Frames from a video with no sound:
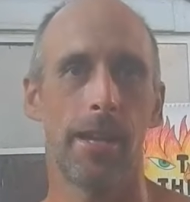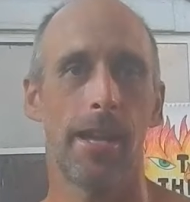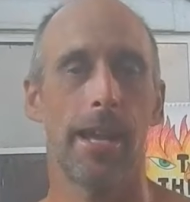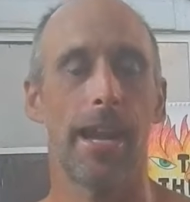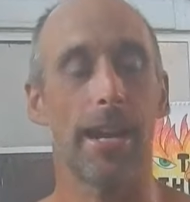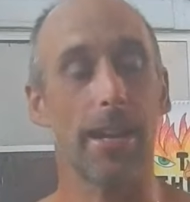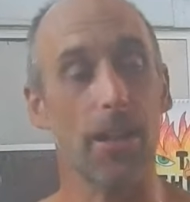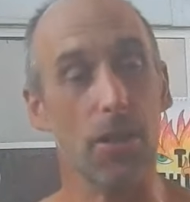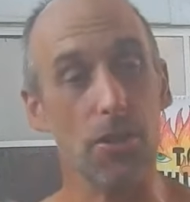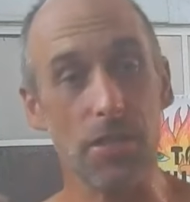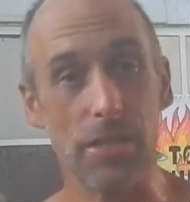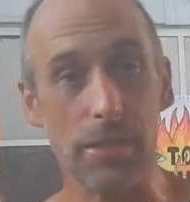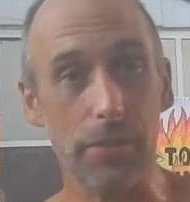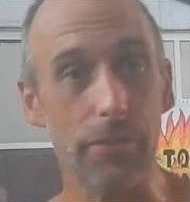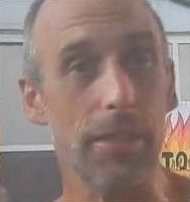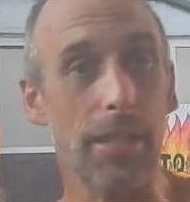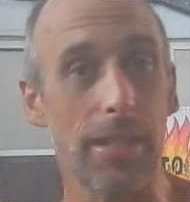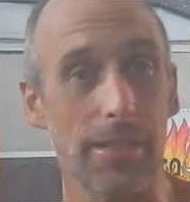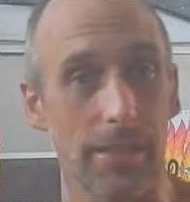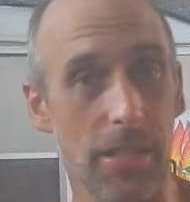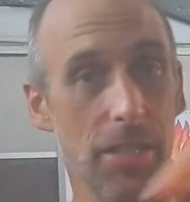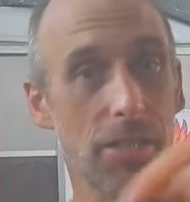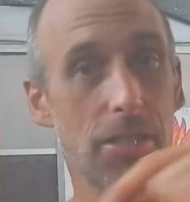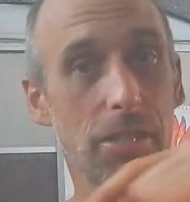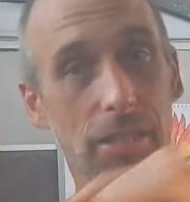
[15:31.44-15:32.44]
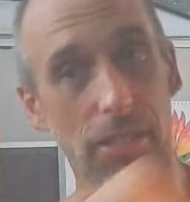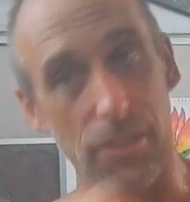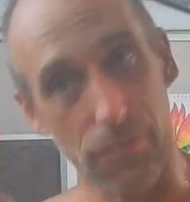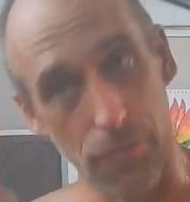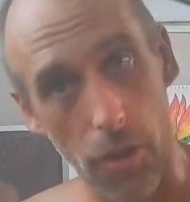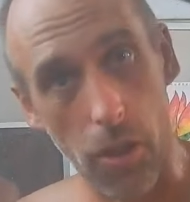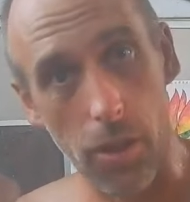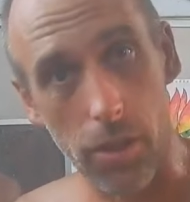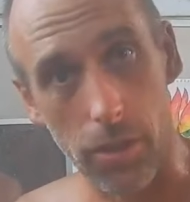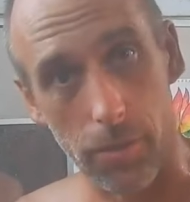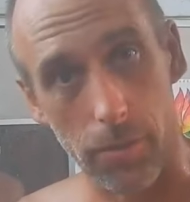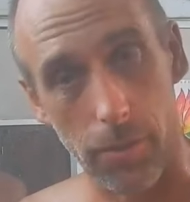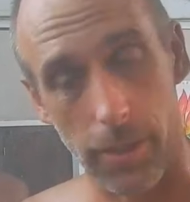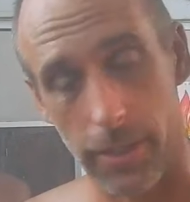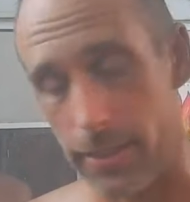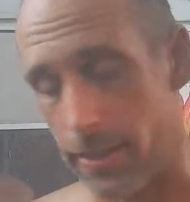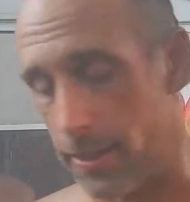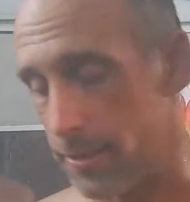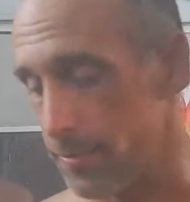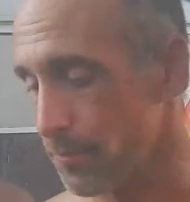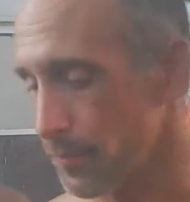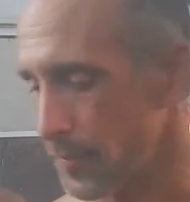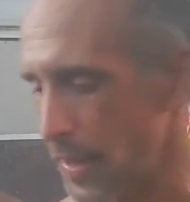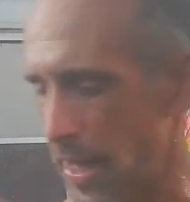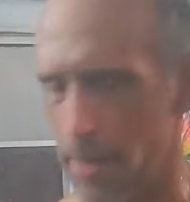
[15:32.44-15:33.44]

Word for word: And our civilization is falling right now.